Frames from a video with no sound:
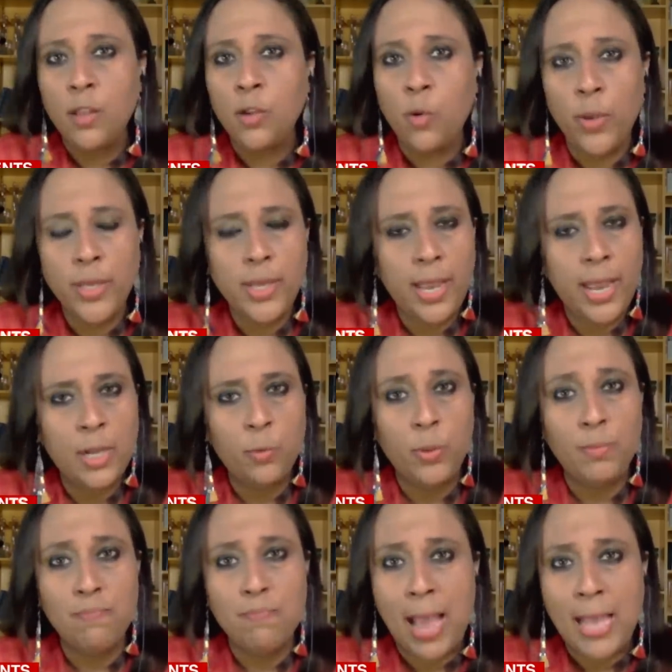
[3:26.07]
going ahead
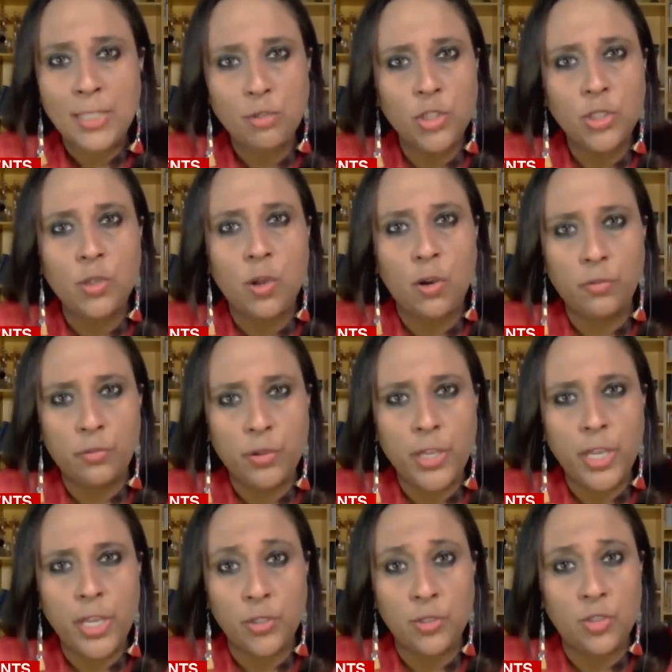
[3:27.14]
with mass religious
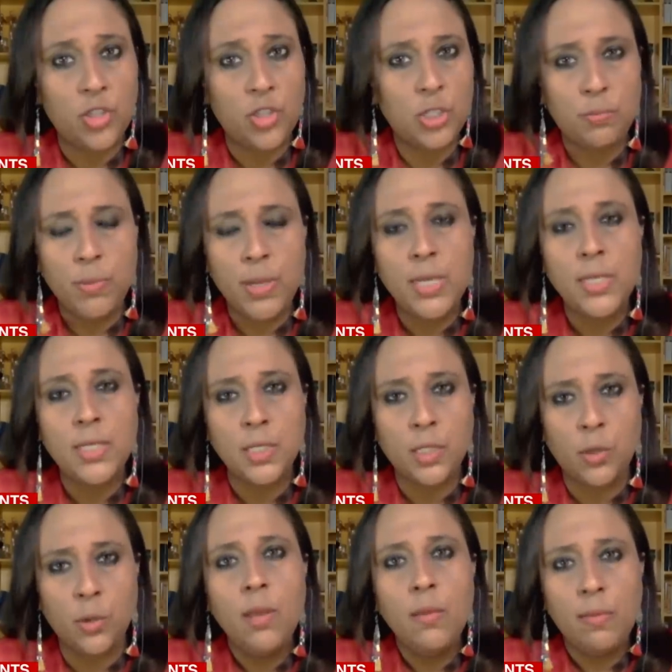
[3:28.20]
congregations just minutes
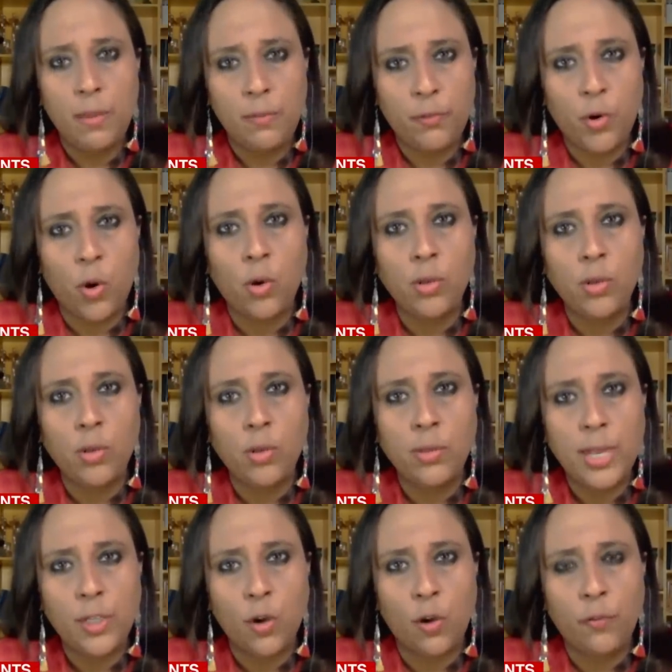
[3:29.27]
ago. They've called
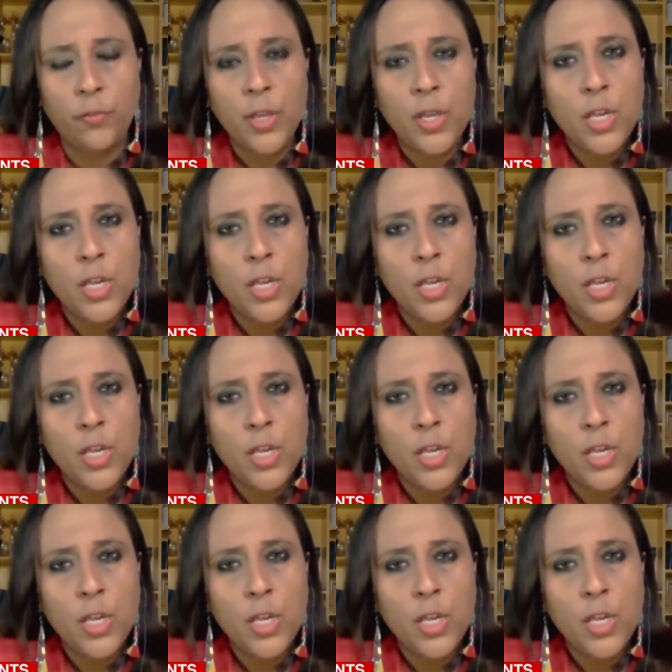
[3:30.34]
that off.